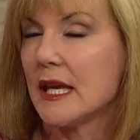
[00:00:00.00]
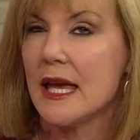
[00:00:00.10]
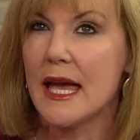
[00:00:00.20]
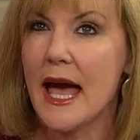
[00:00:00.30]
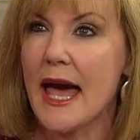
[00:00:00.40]
Mm
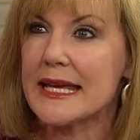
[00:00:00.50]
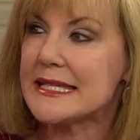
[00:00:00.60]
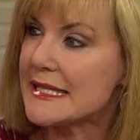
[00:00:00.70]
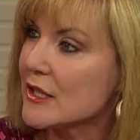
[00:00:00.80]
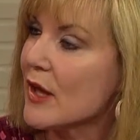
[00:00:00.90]
-hmm. And I
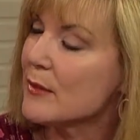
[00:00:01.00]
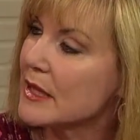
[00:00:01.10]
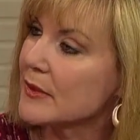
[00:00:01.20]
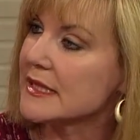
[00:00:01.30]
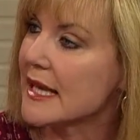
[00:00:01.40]
still have
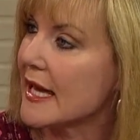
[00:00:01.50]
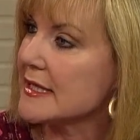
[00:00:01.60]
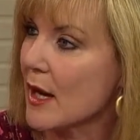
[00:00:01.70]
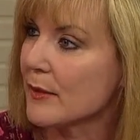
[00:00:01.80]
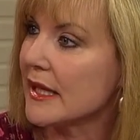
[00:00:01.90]
people today
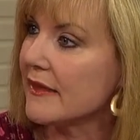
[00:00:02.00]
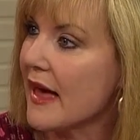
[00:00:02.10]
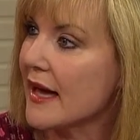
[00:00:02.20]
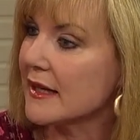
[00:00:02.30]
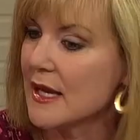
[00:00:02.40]
tell me
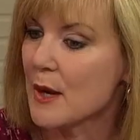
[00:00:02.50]
that